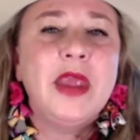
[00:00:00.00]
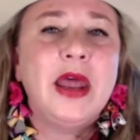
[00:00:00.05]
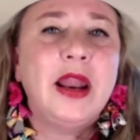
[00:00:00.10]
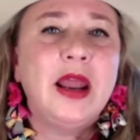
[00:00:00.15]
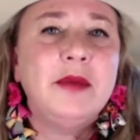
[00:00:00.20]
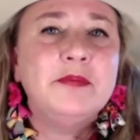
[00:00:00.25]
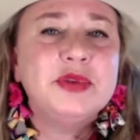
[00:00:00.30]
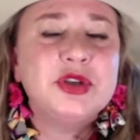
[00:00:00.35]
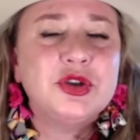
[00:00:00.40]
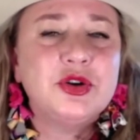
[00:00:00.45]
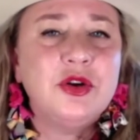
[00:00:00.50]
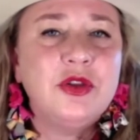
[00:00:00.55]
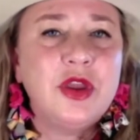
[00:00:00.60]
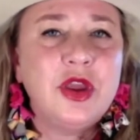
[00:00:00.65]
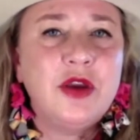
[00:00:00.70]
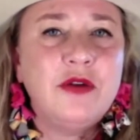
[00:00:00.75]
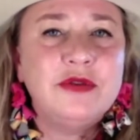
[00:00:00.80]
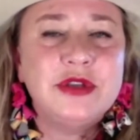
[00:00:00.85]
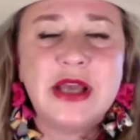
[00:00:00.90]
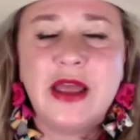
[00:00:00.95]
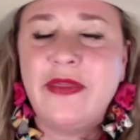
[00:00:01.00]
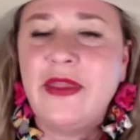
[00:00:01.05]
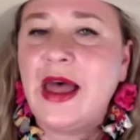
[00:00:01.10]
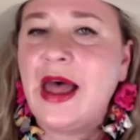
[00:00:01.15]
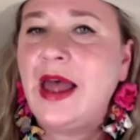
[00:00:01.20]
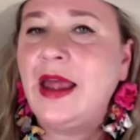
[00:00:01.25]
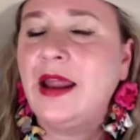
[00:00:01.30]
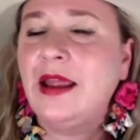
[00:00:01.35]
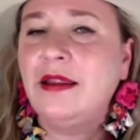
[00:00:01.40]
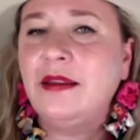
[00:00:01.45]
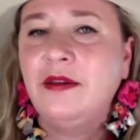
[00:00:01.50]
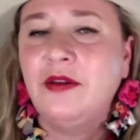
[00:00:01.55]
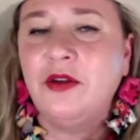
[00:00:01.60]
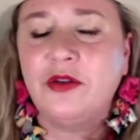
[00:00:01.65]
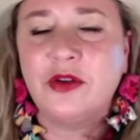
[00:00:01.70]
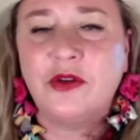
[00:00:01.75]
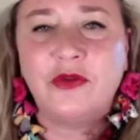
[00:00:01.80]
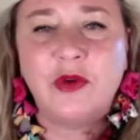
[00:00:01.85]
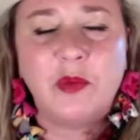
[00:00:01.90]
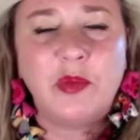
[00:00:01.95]
And I'm sure that you've done that in
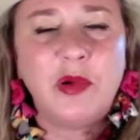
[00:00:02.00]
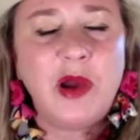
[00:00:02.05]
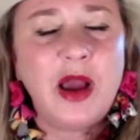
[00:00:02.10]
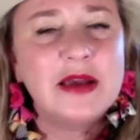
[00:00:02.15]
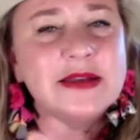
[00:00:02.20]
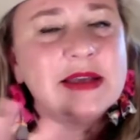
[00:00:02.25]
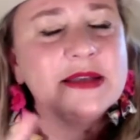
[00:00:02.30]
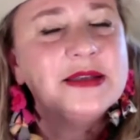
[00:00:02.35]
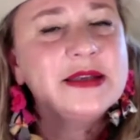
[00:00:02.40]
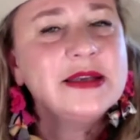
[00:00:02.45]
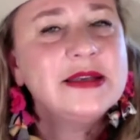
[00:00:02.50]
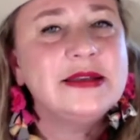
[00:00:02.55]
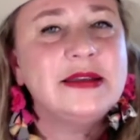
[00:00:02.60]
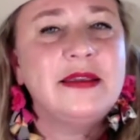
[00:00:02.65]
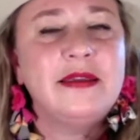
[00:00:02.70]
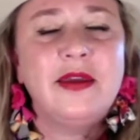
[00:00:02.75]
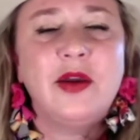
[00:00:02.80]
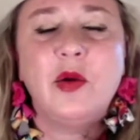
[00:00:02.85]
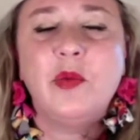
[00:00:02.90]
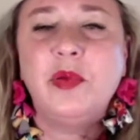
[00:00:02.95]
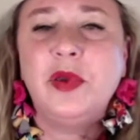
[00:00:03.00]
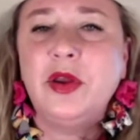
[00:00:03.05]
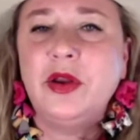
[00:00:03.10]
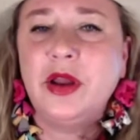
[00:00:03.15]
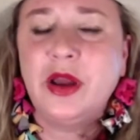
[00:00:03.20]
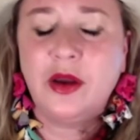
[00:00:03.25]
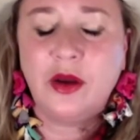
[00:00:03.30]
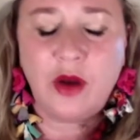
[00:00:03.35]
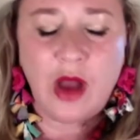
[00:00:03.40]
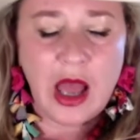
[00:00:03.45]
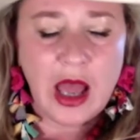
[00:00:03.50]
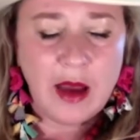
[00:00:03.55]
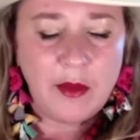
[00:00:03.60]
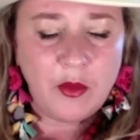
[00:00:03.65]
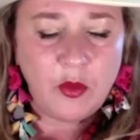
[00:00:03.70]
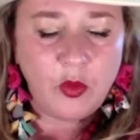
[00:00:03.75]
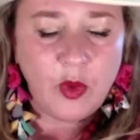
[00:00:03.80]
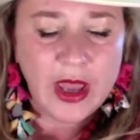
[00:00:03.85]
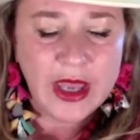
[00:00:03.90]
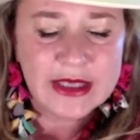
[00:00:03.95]
your different processes and therapeutic
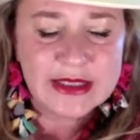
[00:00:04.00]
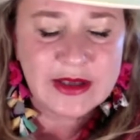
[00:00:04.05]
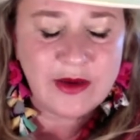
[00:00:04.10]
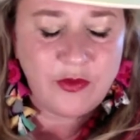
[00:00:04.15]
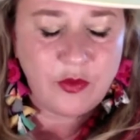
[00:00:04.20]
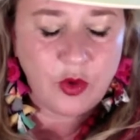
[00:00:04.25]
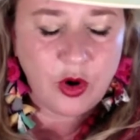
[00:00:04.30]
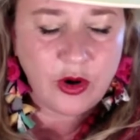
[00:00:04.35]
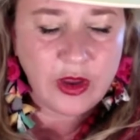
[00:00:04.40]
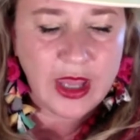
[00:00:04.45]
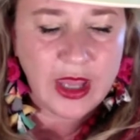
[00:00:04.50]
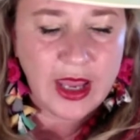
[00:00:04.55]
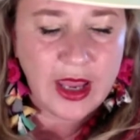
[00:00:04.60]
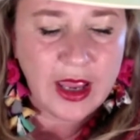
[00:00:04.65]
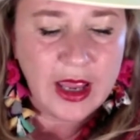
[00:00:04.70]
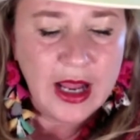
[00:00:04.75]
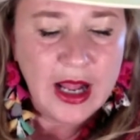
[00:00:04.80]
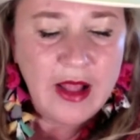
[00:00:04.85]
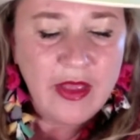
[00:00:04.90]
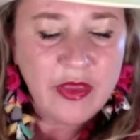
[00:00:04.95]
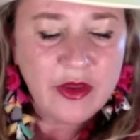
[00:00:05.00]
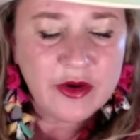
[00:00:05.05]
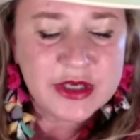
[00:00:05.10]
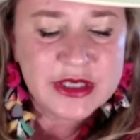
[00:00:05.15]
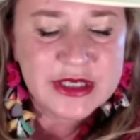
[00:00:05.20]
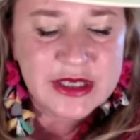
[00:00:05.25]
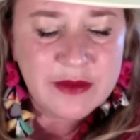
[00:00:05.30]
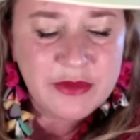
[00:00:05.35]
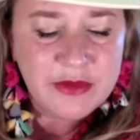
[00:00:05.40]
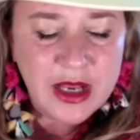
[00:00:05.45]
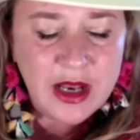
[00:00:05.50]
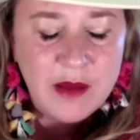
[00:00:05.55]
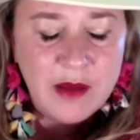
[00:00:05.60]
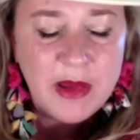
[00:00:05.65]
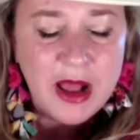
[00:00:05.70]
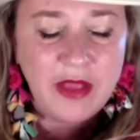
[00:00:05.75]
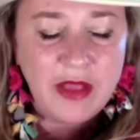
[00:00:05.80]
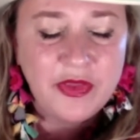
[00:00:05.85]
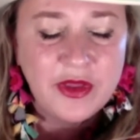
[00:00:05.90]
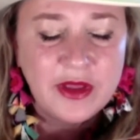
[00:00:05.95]
ways of working. There's something
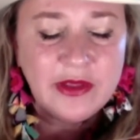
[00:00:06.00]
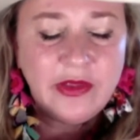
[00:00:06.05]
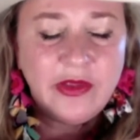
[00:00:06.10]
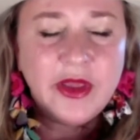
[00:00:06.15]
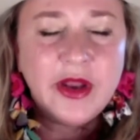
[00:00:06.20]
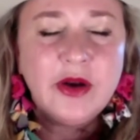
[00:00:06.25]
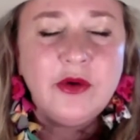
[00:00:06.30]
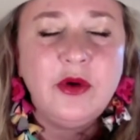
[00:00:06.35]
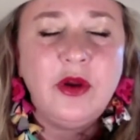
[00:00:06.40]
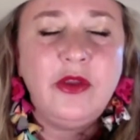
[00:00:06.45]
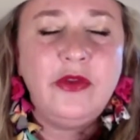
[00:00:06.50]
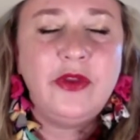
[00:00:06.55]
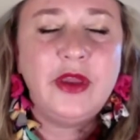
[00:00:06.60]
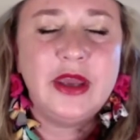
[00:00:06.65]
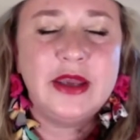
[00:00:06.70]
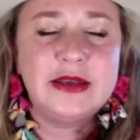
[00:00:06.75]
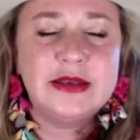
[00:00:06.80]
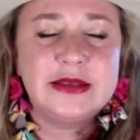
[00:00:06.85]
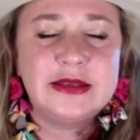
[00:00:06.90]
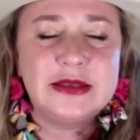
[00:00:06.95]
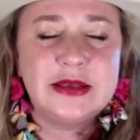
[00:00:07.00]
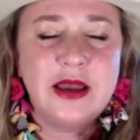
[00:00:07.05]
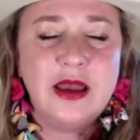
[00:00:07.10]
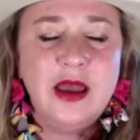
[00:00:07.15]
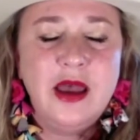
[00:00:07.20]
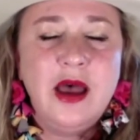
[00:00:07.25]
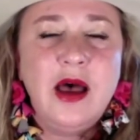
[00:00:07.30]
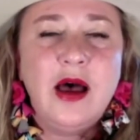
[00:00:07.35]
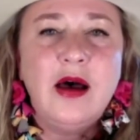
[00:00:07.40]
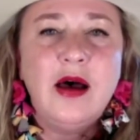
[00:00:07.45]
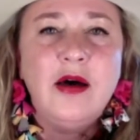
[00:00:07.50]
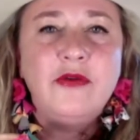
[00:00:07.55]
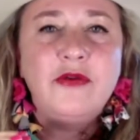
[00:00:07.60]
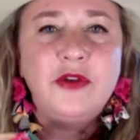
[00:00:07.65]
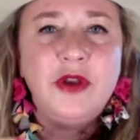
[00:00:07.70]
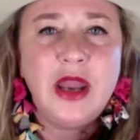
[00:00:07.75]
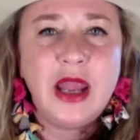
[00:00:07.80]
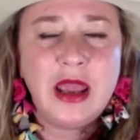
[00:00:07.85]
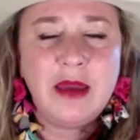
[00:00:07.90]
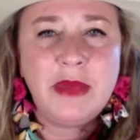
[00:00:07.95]
about the literalness of
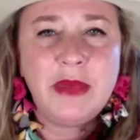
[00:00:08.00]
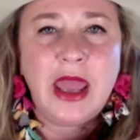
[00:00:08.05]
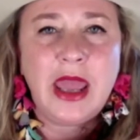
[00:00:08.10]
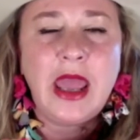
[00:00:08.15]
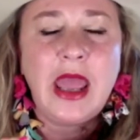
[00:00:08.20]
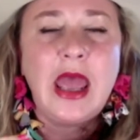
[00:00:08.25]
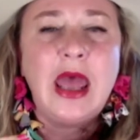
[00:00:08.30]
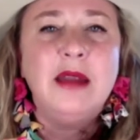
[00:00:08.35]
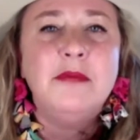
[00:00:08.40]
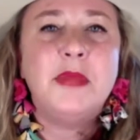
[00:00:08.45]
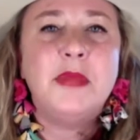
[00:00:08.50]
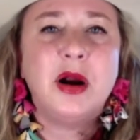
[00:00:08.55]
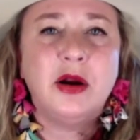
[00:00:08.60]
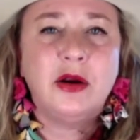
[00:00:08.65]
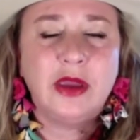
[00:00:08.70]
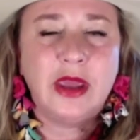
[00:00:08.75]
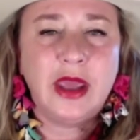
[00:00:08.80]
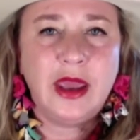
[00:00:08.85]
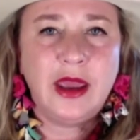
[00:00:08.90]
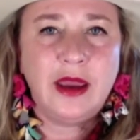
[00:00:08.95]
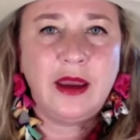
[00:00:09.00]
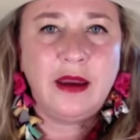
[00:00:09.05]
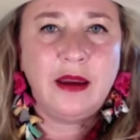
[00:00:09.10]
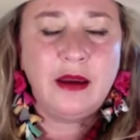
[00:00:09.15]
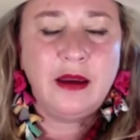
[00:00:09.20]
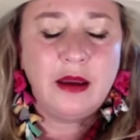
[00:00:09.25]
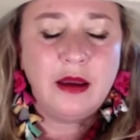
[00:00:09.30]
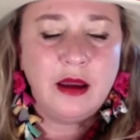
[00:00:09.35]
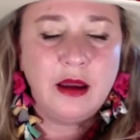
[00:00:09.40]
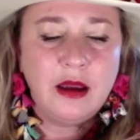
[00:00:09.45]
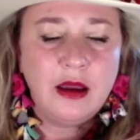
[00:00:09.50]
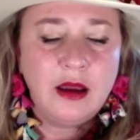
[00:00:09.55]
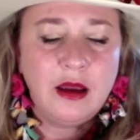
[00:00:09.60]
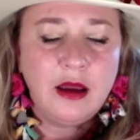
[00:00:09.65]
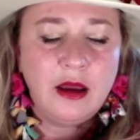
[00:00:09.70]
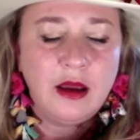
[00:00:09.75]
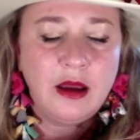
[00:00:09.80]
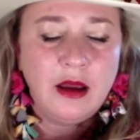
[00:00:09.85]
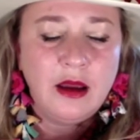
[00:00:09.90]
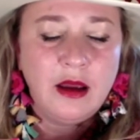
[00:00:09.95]
naming and marking
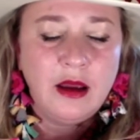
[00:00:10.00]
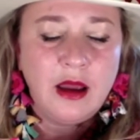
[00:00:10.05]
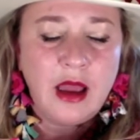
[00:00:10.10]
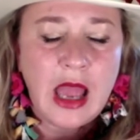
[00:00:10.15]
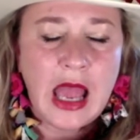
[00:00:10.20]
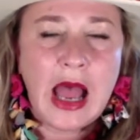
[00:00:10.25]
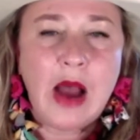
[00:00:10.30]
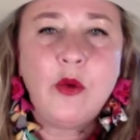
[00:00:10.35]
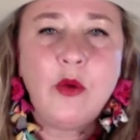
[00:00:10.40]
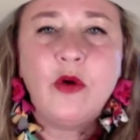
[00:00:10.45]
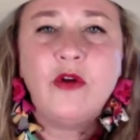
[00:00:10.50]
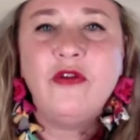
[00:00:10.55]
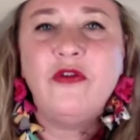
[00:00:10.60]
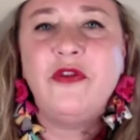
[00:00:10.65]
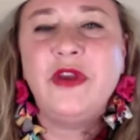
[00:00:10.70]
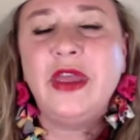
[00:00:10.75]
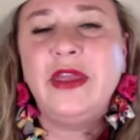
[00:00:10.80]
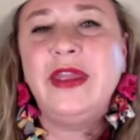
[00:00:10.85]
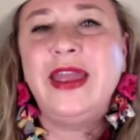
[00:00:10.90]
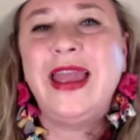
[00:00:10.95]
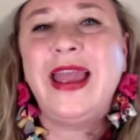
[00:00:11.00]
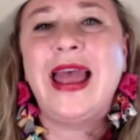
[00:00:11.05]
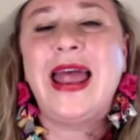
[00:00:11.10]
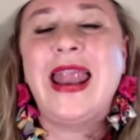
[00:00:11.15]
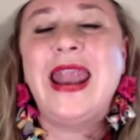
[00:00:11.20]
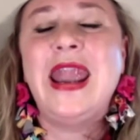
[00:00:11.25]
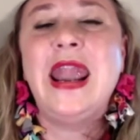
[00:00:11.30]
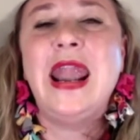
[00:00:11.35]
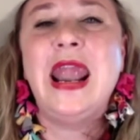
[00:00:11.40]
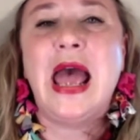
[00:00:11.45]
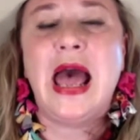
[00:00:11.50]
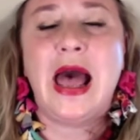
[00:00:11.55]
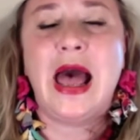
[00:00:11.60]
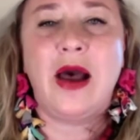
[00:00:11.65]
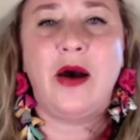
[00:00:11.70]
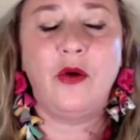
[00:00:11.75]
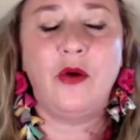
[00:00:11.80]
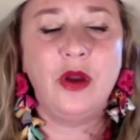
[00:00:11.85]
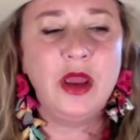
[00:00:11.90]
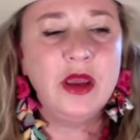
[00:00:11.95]
how we're feeling
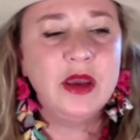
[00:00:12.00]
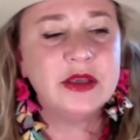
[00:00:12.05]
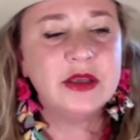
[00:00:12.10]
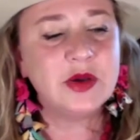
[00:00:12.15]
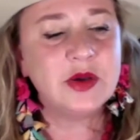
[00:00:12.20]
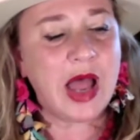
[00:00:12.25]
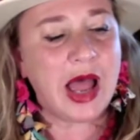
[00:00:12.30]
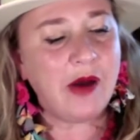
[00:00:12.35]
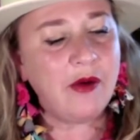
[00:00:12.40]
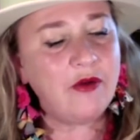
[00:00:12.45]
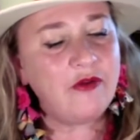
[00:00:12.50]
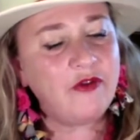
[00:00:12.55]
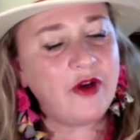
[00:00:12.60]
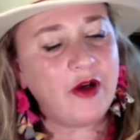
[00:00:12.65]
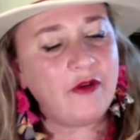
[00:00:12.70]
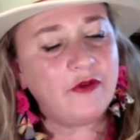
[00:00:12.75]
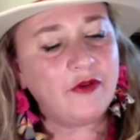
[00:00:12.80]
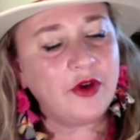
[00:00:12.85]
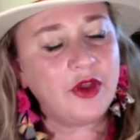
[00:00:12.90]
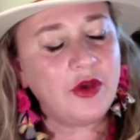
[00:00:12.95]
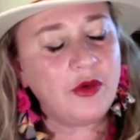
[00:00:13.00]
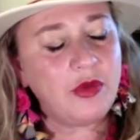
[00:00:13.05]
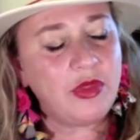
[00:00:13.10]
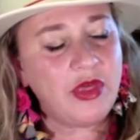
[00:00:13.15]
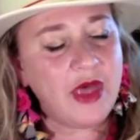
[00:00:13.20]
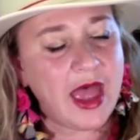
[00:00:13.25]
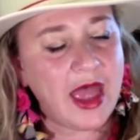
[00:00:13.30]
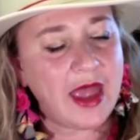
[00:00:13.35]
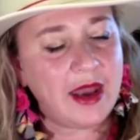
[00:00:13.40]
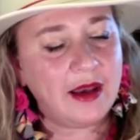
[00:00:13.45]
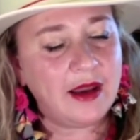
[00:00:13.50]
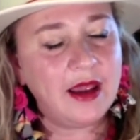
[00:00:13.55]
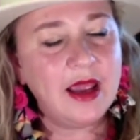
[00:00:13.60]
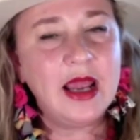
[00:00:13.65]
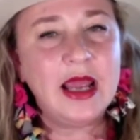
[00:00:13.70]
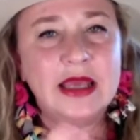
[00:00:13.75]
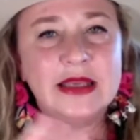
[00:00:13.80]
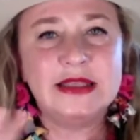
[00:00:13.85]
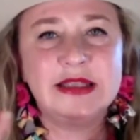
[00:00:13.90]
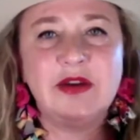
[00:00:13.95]
now. So how it felt for you then
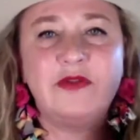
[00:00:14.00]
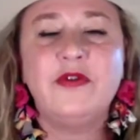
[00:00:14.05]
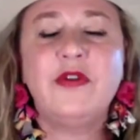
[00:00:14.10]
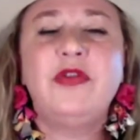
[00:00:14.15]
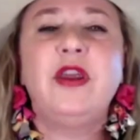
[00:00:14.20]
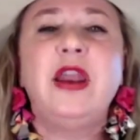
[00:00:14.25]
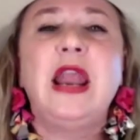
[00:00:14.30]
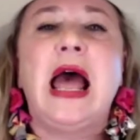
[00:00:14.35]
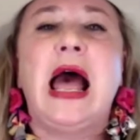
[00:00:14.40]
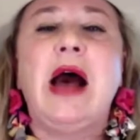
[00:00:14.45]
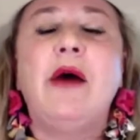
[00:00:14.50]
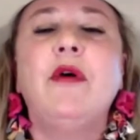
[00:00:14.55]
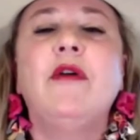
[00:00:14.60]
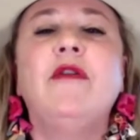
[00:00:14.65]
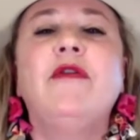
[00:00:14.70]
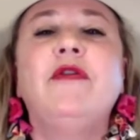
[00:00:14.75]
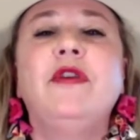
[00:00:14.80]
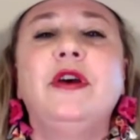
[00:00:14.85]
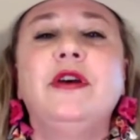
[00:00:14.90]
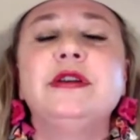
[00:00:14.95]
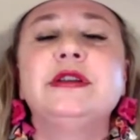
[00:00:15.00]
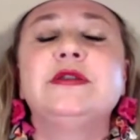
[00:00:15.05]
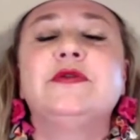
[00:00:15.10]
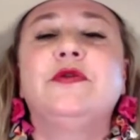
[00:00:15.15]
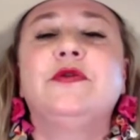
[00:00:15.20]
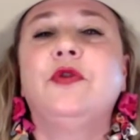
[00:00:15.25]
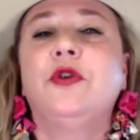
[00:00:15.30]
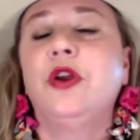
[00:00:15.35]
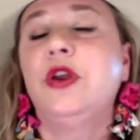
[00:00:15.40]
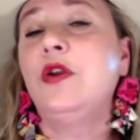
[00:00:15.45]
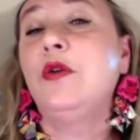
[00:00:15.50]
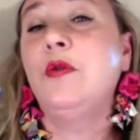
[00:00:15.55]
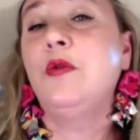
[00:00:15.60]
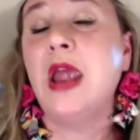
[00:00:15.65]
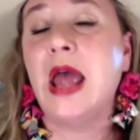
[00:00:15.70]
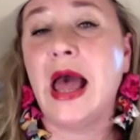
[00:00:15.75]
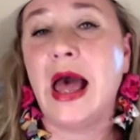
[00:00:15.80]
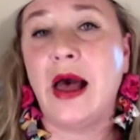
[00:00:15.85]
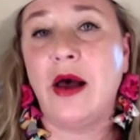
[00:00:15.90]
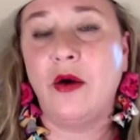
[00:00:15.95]
is different than how it feels for you
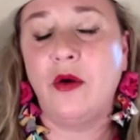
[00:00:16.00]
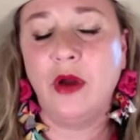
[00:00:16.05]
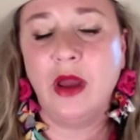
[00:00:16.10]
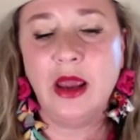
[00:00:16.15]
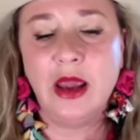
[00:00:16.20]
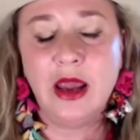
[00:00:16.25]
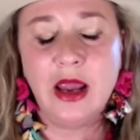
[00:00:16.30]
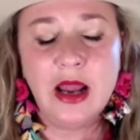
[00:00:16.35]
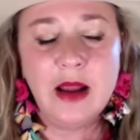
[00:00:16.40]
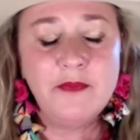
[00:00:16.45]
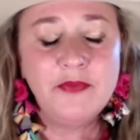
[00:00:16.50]
now.